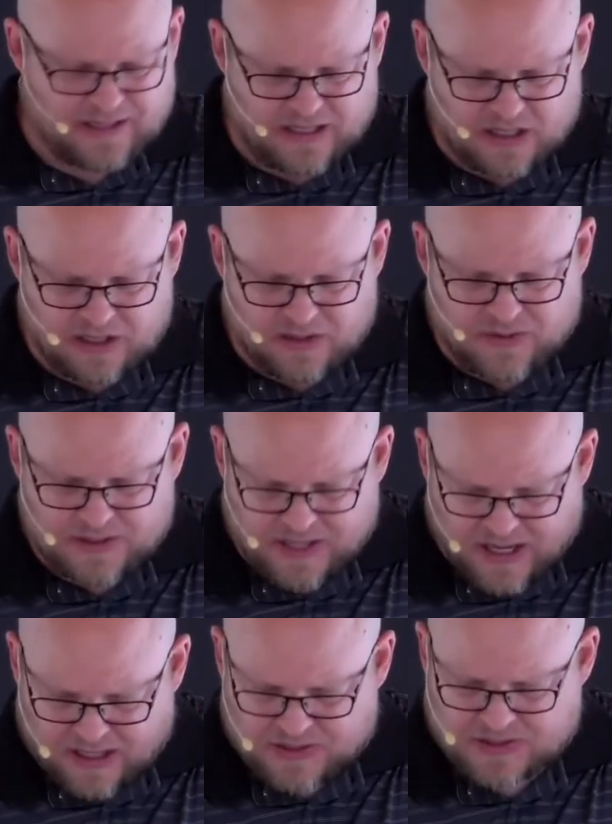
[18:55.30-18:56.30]
in the
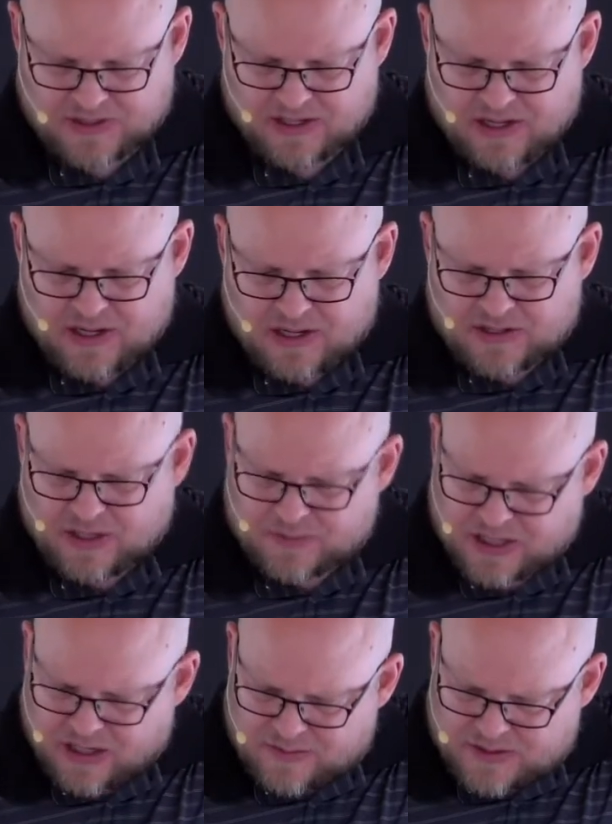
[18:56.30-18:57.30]
text.
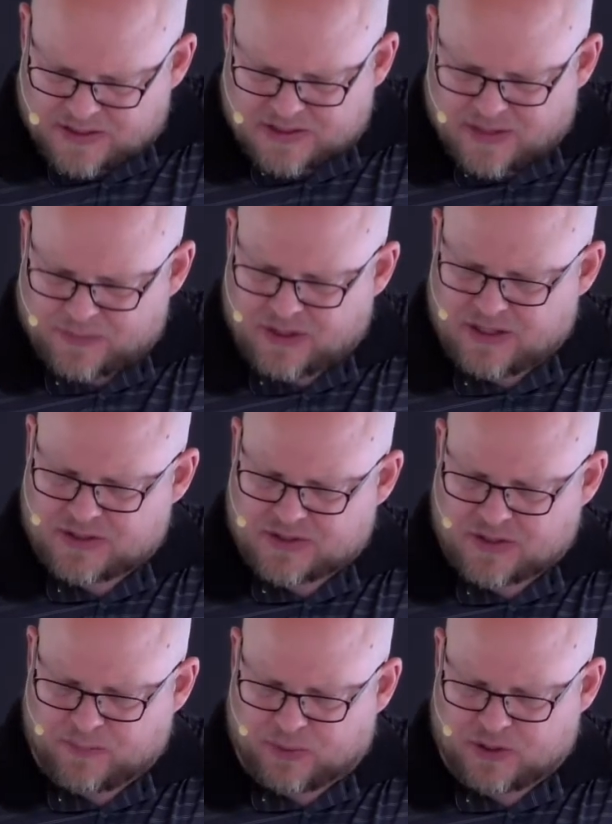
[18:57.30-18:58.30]
Sometimes it's something as
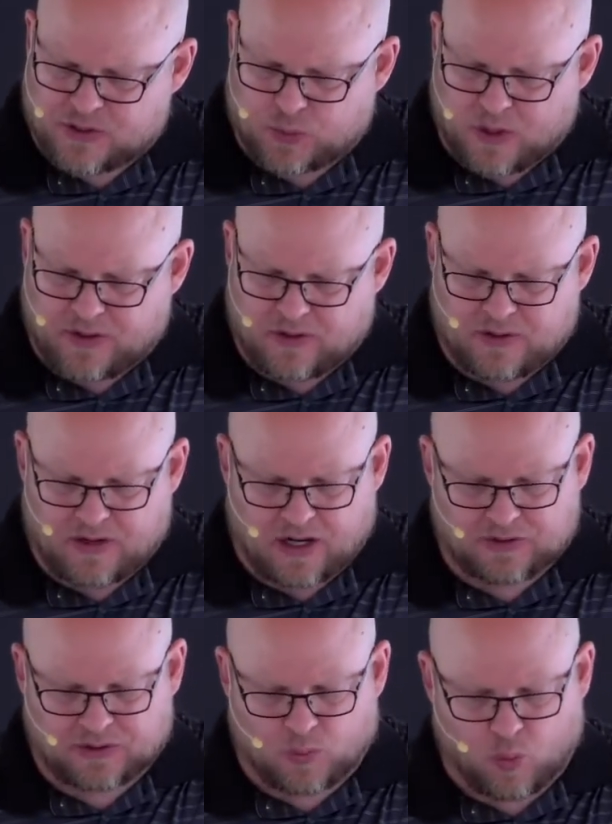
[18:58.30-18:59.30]
simple as whether or
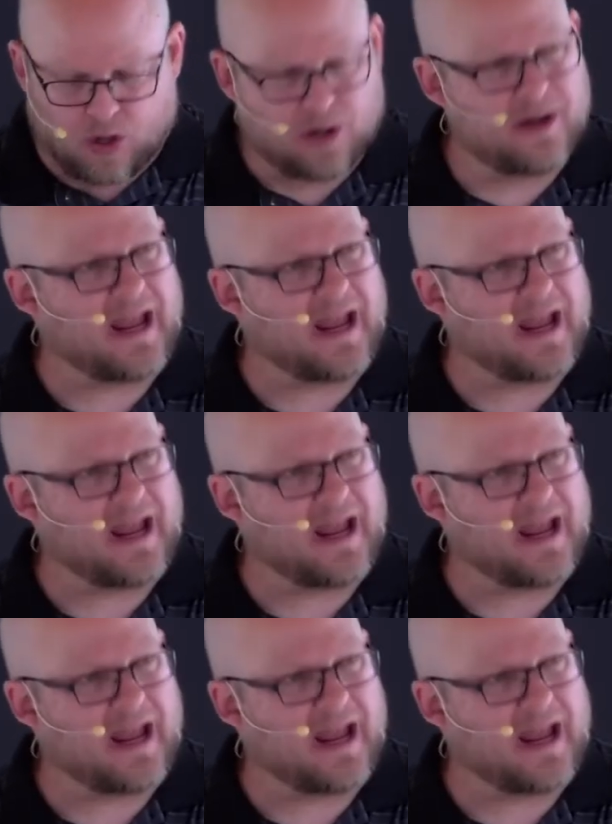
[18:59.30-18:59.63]
not the word